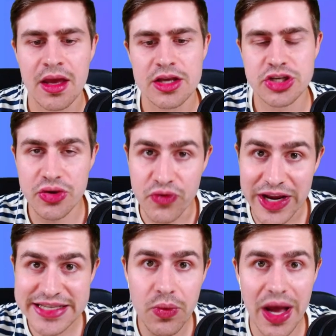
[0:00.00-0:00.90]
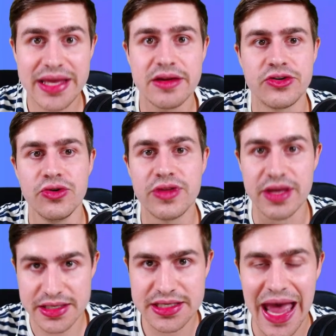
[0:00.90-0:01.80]
So the reason why I can do
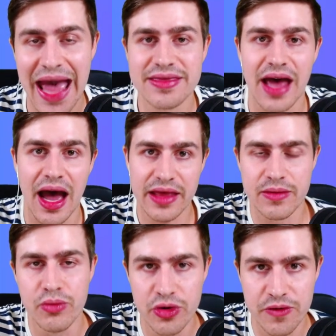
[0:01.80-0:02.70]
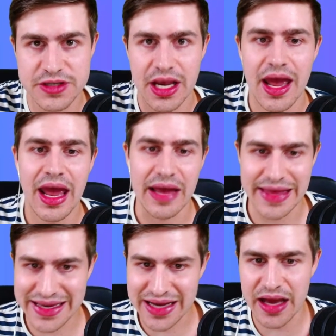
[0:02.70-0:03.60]
this and the other moves, and
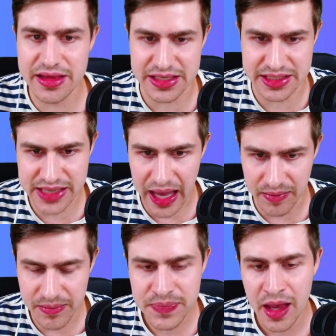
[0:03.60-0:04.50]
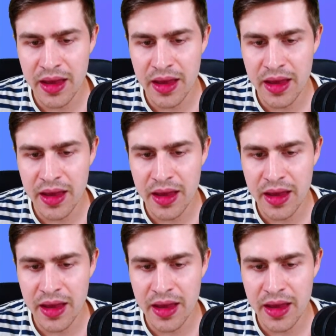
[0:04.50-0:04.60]
they're kind of the same,